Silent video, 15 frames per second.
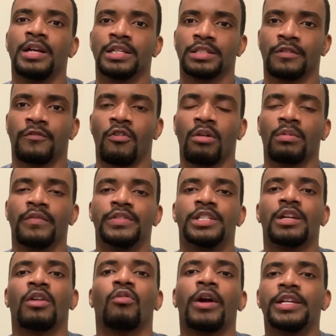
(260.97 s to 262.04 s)
It's a form of
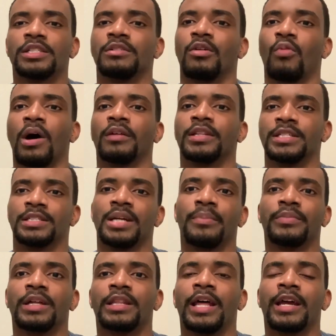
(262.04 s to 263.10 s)
generational wealth. It's
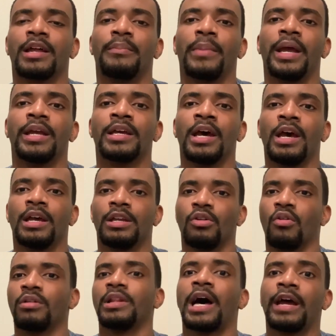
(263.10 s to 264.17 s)
something that can make
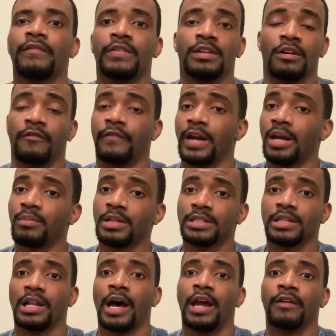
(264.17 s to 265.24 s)
your life and your family's
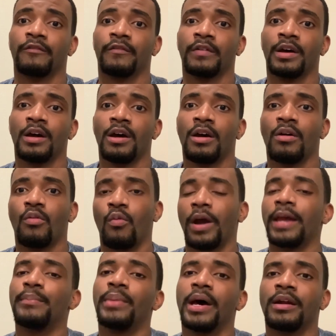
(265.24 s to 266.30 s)
life way
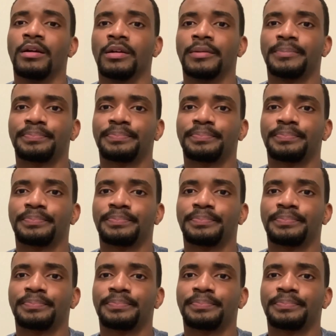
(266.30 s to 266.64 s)
better.